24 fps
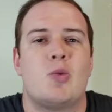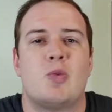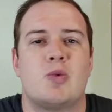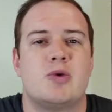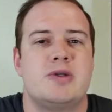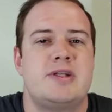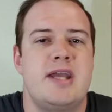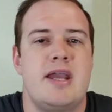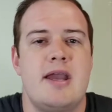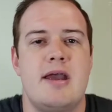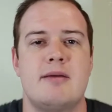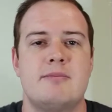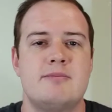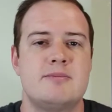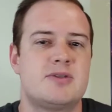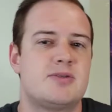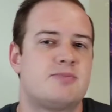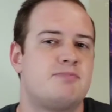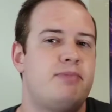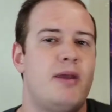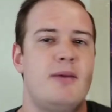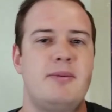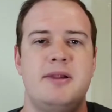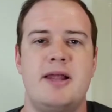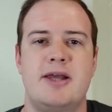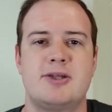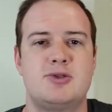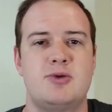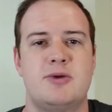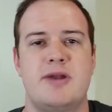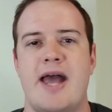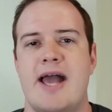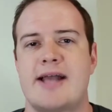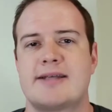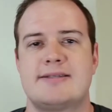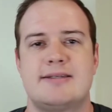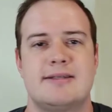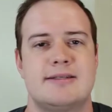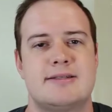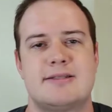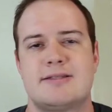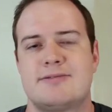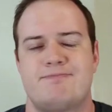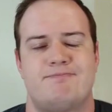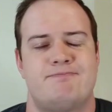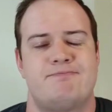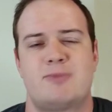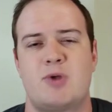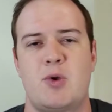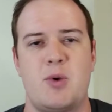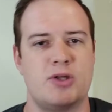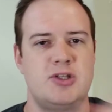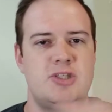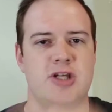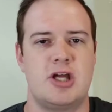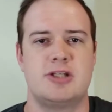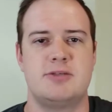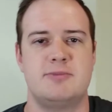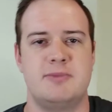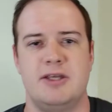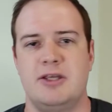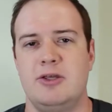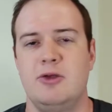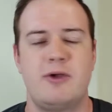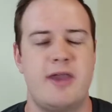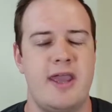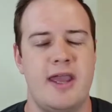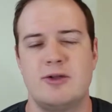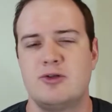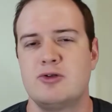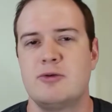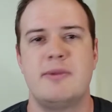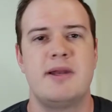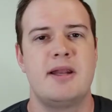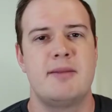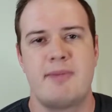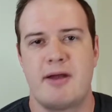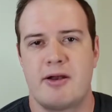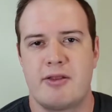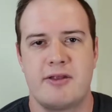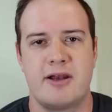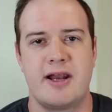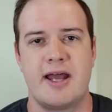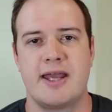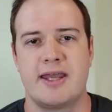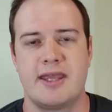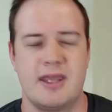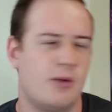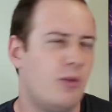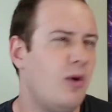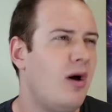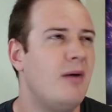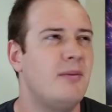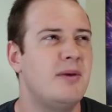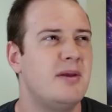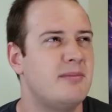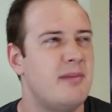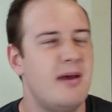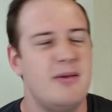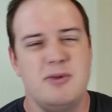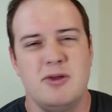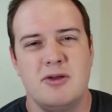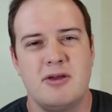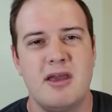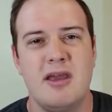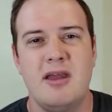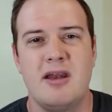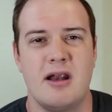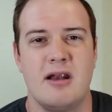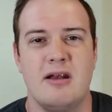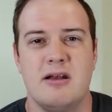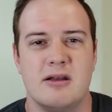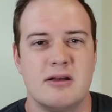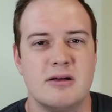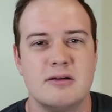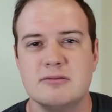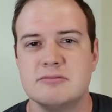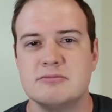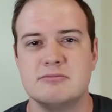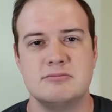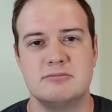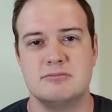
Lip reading: we're DMs, people like doing accents, quit judging me. You can't do them any better than I can. Well, I mean, maybe you can, I don't know.